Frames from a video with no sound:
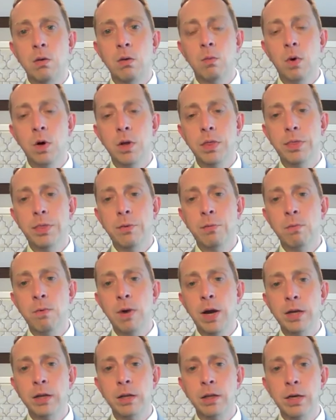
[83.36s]
What the
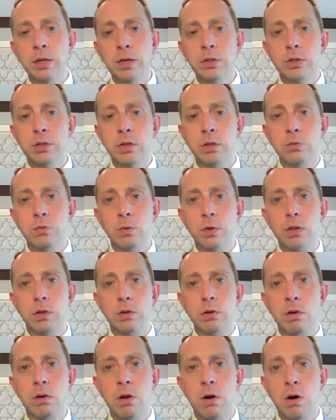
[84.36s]
regulations, what
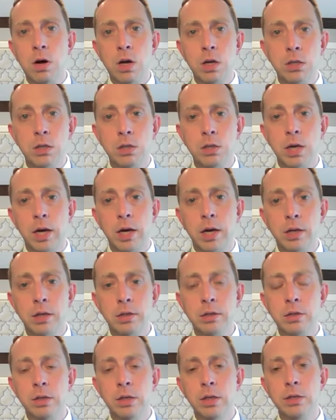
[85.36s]
the law
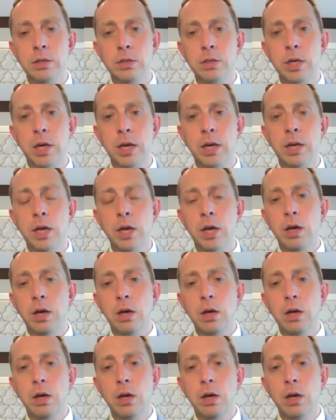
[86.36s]
says is that